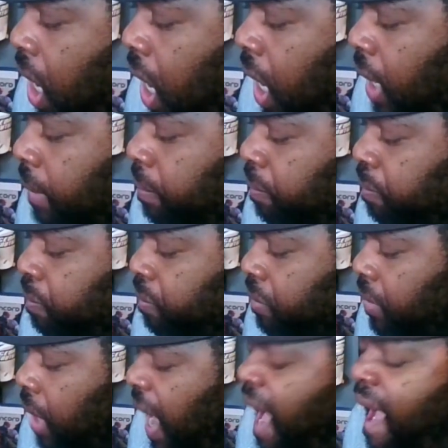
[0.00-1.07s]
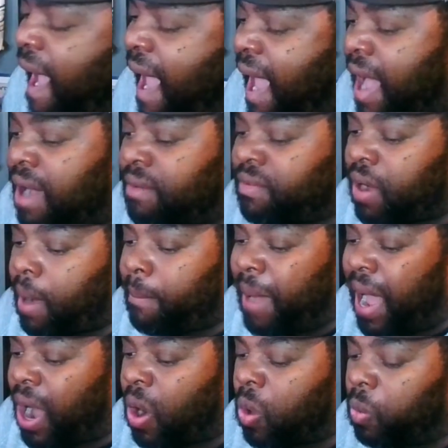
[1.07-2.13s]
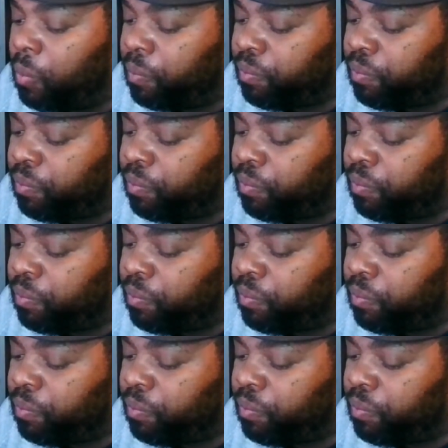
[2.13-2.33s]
Um, I have about